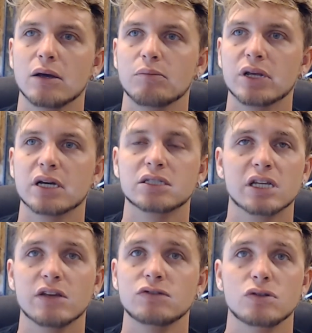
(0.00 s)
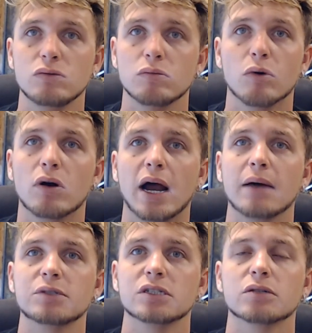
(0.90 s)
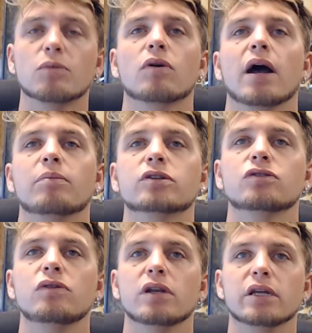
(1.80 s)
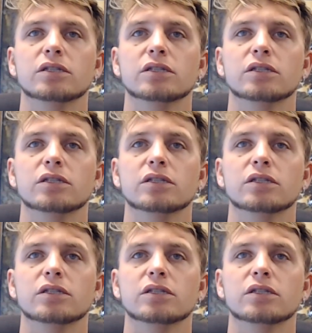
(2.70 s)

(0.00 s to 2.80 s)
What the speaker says: because it gives you more options and more opportunities.